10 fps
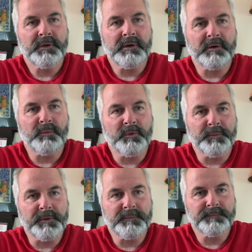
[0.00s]
our
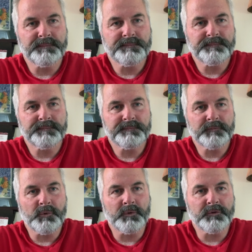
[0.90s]
woman
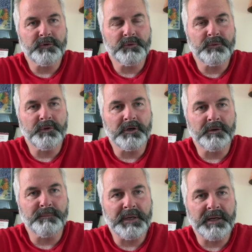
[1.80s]
or to
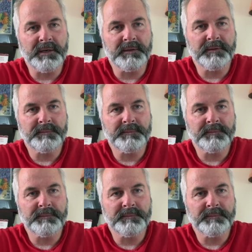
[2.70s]
our man.